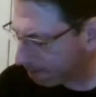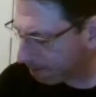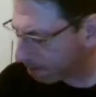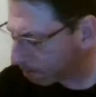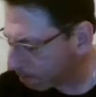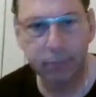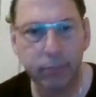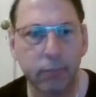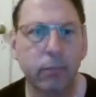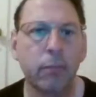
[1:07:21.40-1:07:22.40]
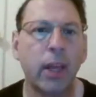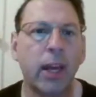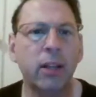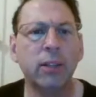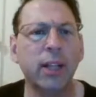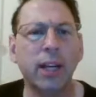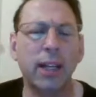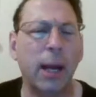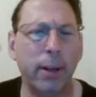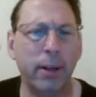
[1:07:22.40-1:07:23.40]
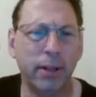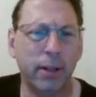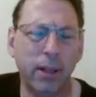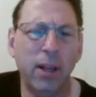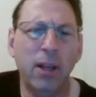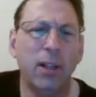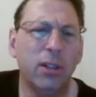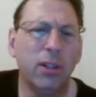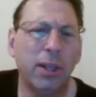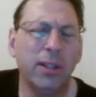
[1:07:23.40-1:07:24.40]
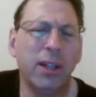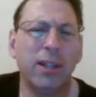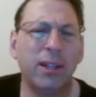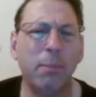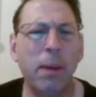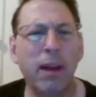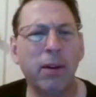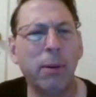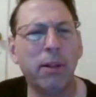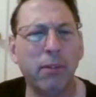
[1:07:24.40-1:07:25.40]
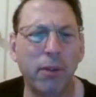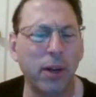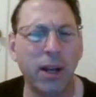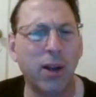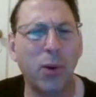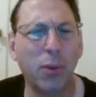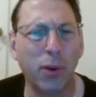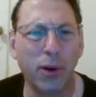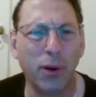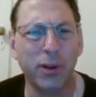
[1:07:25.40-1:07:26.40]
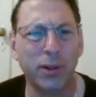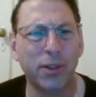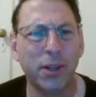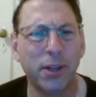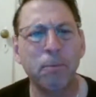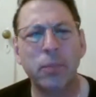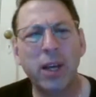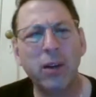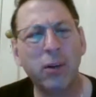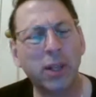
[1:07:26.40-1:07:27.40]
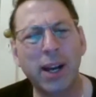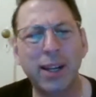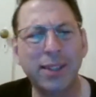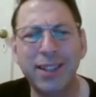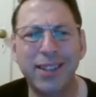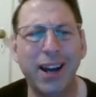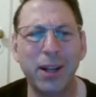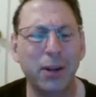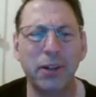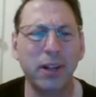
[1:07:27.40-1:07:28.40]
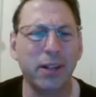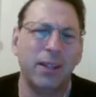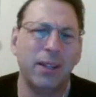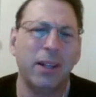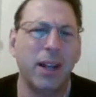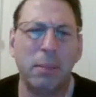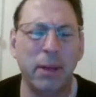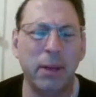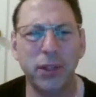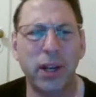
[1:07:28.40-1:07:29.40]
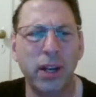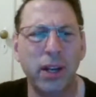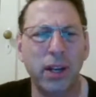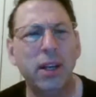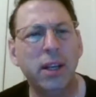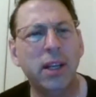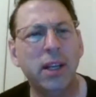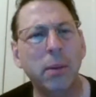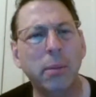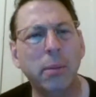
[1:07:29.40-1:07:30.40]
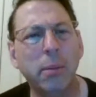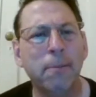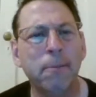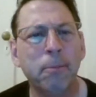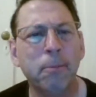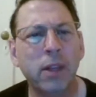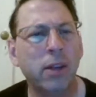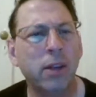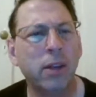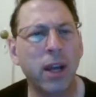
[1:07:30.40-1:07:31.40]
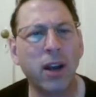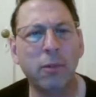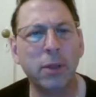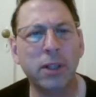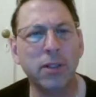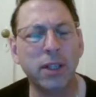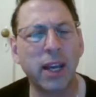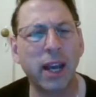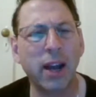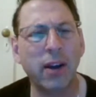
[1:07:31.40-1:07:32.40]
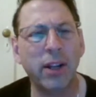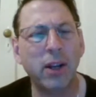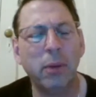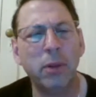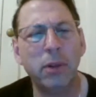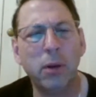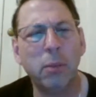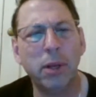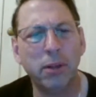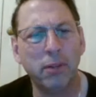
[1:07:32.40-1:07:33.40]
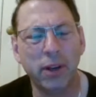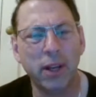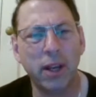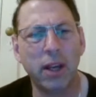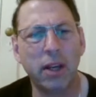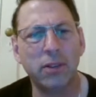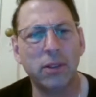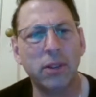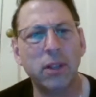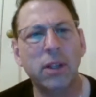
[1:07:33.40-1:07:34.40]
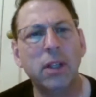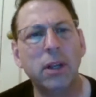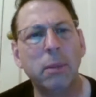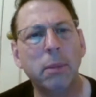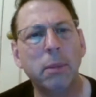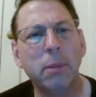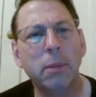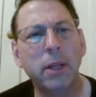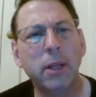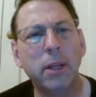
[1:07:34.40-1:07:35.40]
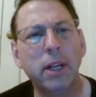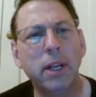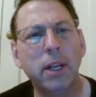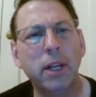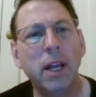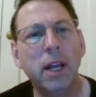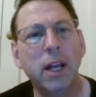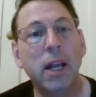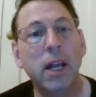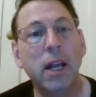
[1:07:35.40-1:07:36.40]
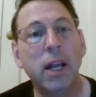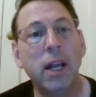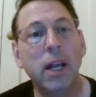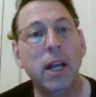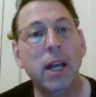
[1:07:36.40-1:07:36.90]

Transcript: It looks like a lot better deal. So listen, it doesn't matter about the fucking goat herders and all the guys that died over there. None of that means shit. You know what I mean? The fucking government doesn't care, and nobody fucking cares. You know what I mean? This is a much bigger game. It's a bigger